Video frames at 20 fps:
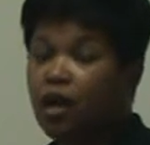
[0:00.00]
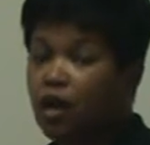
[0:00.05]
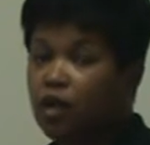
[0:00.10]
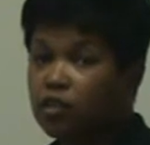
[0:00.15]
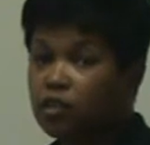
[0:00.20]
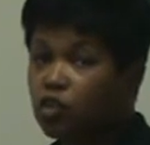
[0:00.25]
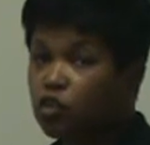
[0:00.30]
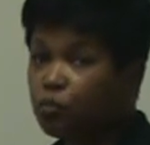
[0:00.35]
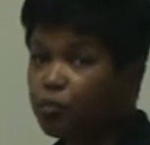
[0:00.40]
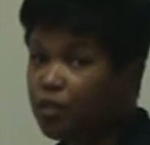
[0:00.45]
a
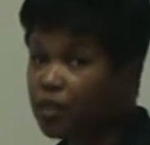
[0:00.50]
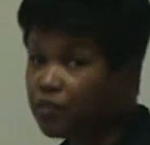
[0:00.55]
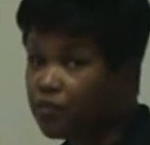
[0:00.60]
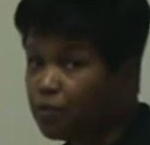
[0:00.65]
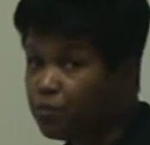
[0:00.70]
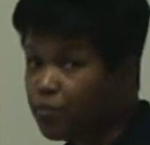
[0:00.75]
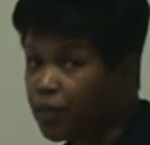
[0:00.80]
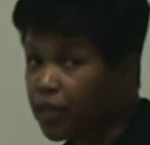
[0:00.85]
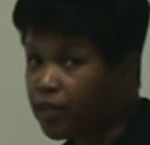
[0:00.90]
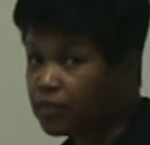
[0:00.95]
little bit of
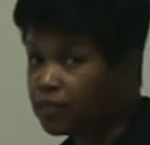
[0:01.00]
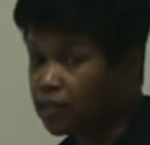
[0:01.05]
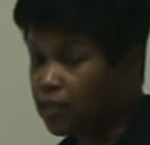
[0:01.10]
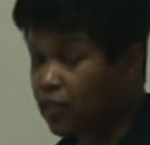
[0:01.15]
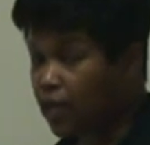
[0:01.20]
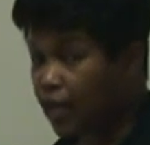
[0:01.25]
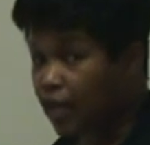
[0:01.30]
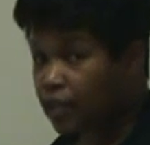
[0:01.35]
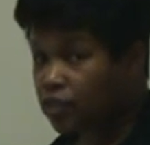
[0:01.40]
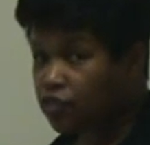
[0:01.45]
comparison
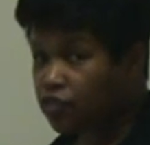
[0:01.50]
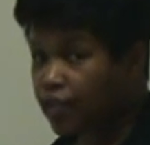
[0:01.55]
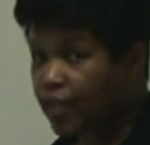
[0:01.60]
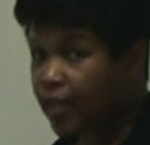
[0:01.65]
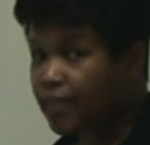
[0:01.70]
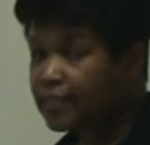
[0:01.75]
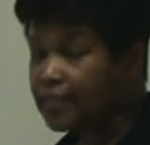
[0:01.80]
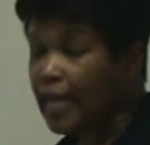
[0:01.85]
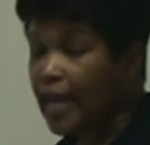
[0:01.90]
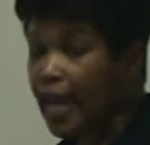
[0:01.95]
contrast,